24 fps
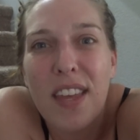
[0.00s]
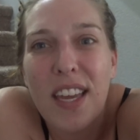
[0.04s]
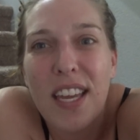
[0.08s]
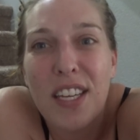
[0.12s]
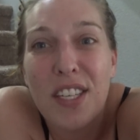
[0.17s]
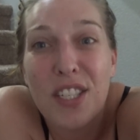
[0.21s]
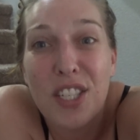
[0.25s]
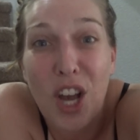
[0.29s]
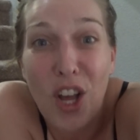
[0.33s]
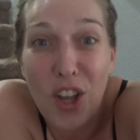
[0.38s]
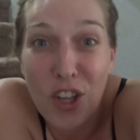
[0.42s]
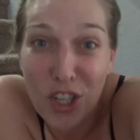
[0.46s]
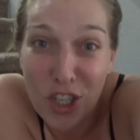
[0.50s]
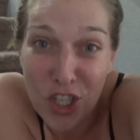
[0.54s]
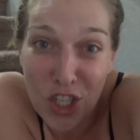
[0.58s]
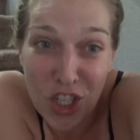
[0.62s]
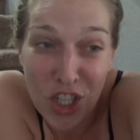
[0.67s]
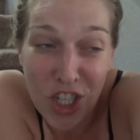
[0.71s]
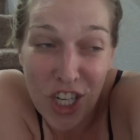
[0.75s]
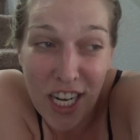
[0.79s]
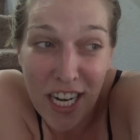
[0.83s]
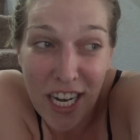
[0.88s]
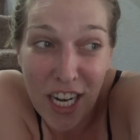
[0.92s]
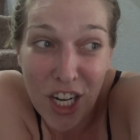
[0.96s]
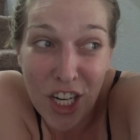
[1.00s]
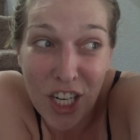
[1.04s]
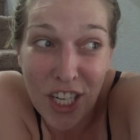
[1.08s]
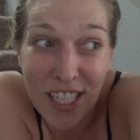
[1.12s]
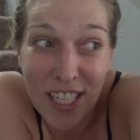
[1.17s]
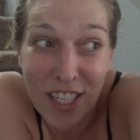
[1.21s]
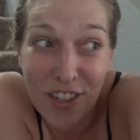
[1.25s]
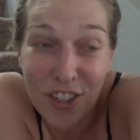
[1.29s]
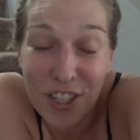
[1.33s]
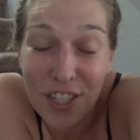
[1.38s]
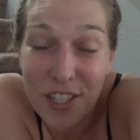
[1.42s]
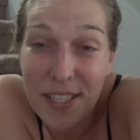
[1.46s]
the Dollar Tree.
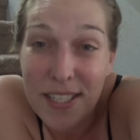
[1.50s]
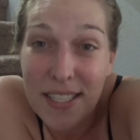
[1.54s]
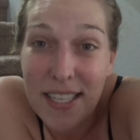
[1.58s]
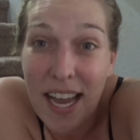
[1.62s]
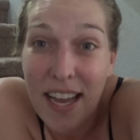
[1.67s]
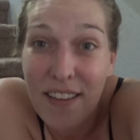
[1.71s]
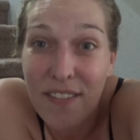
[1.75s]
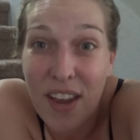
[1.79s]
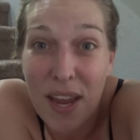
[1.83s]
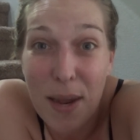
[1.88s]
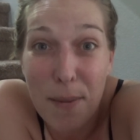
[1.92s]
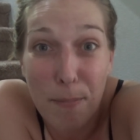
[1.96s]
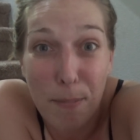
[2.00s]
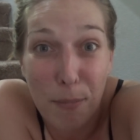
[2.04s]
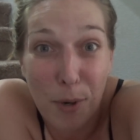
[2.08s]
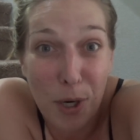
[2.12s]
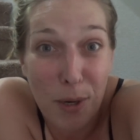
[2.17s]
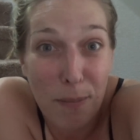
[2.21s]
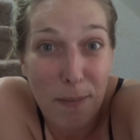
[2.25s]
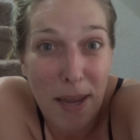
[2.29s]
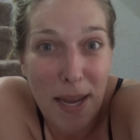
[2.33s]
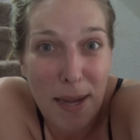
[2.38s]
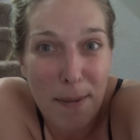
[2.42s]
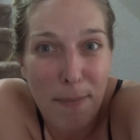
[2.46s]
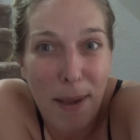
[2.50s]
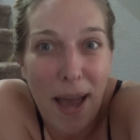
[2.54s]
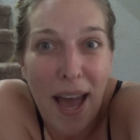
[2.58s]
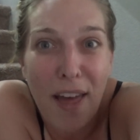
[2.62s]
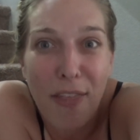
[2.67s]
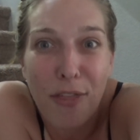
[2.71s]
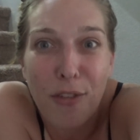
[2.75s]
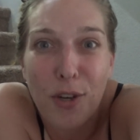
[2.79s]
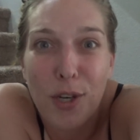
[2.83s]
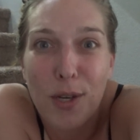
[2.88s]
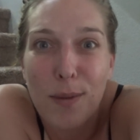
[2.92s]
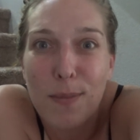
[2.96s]
Her girls have a mermaid
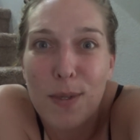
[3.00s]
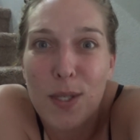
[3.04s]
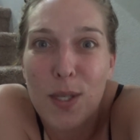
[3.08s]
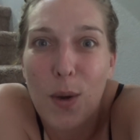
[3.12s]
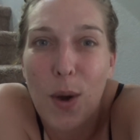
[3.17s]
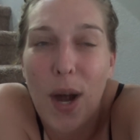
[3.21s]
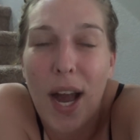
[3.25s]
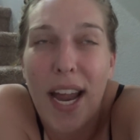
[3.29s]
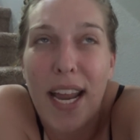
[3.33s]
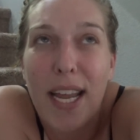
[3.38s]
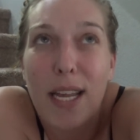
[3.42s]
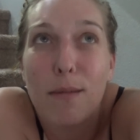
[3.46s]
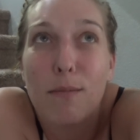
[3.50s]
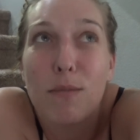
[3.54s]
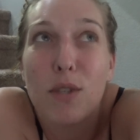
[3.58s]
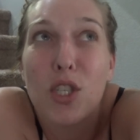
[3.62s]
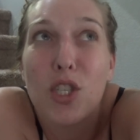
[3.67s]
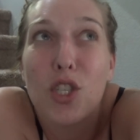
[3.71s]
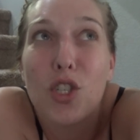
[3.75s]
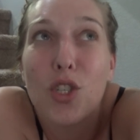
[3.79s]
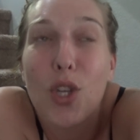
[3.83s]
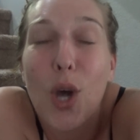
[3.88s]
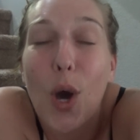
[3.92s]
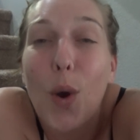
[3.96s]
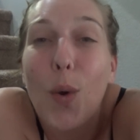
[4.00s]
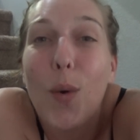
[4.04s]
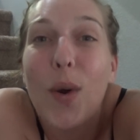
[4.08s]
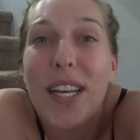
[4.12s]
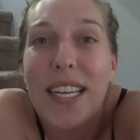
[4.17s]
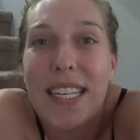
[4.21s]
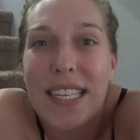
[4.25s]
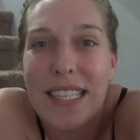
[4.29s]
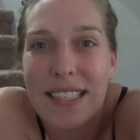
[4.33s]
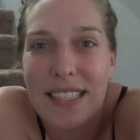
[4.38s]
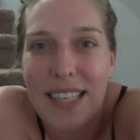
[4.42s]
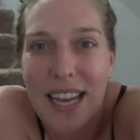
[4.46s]
bathroom, so I am so
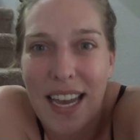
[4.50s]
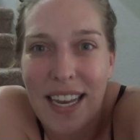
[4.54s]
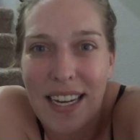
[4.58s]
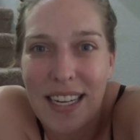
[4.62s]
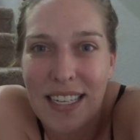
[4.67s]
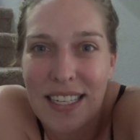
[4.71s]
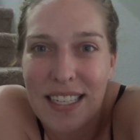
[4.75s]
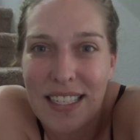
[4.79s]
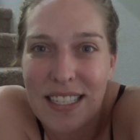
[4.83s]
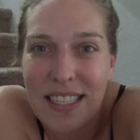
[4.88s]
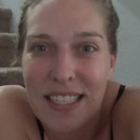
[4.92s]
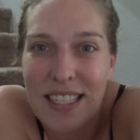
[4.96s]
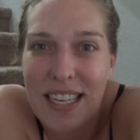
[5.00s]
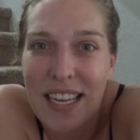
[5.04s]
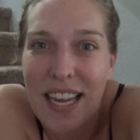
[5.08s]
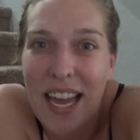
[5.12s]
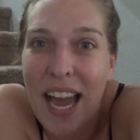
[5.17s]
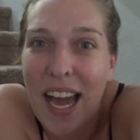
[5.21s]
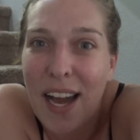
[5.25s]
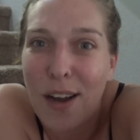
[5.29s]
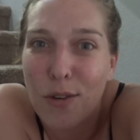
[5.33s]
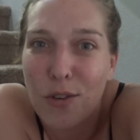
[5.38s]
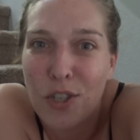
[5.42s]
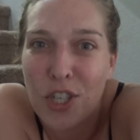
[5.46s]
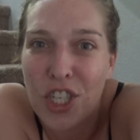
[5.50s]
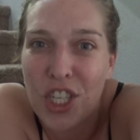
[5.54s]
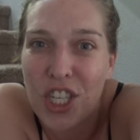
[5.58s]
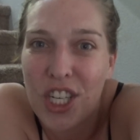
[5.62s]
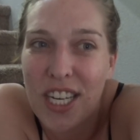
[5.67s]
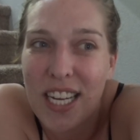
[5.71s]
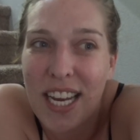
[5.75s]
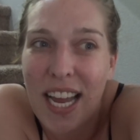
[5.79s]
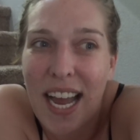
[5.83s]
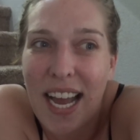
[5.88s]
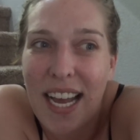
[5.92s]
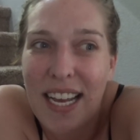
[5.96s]
excited to see how
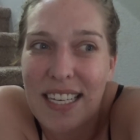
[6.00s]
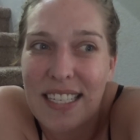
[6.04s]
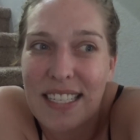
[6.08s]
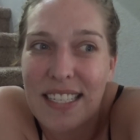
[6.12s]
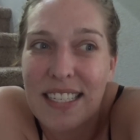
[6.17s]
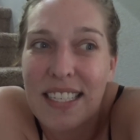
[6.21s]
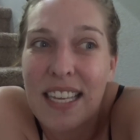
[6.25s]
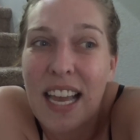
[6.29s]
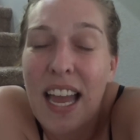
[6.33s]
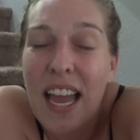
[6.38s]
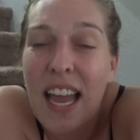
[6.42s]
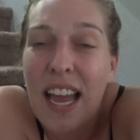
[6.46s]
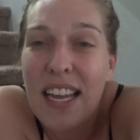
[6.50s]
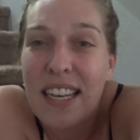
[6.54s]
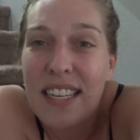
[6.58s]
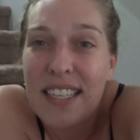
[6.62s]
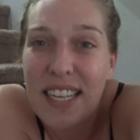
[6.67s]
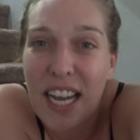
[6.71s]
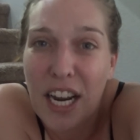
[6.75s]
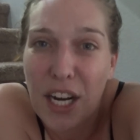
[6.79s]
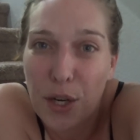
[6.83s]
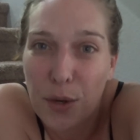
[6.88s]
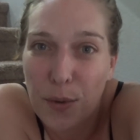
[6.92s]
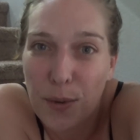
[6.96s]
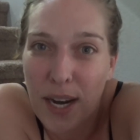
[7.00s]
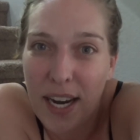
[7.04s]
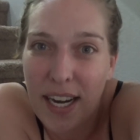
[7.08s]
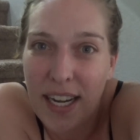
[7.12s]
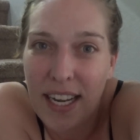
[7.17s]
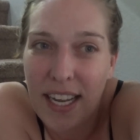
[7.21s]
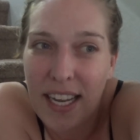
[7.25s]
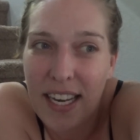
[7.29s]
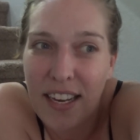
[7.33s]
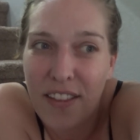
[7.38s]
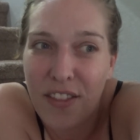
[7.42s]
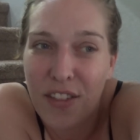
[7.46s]
she has
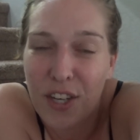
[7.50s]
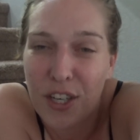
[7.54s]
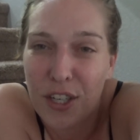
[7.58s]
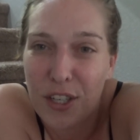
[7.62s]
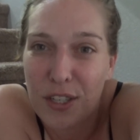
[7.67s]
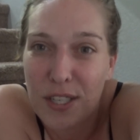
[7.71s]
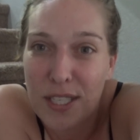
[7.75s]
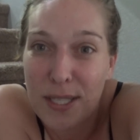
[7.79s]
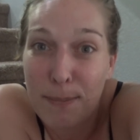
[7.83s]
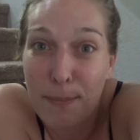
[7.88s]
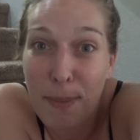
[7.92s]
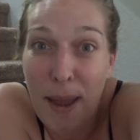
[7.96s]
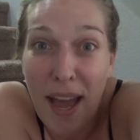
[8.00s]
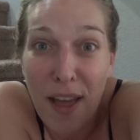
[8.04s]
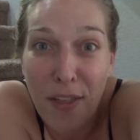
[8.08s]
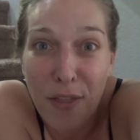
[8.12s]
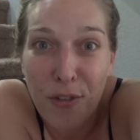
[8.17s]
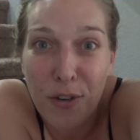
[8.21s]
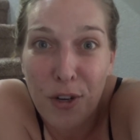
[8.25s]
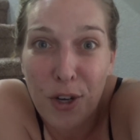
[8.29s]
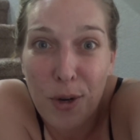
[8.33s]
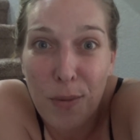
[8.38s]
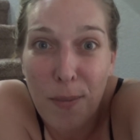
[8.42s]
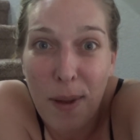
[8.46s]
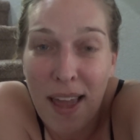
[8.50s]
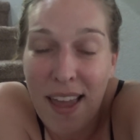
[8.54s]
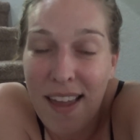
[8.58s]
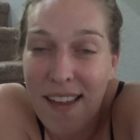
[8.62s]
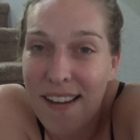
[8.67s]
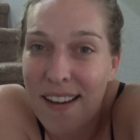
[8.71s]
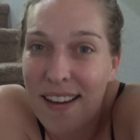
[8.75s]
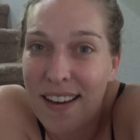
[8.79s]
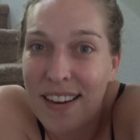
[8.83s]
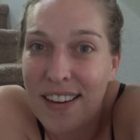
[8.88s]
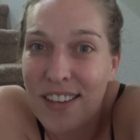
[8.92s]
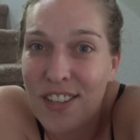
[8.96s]
decorated the girls' bathroom.
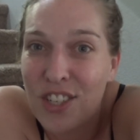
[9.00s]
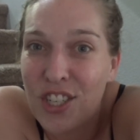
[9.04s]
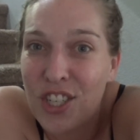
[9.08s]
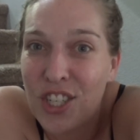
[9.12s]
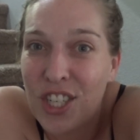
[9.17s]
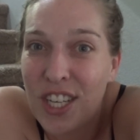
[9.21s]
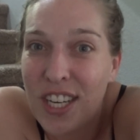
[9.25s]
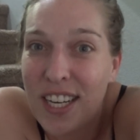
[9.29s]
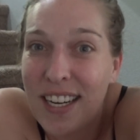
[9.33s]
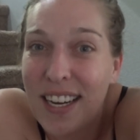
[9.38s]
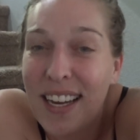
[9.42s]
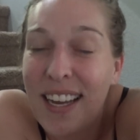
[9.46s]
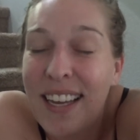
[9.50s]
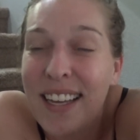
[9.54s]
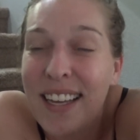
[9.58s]
And she,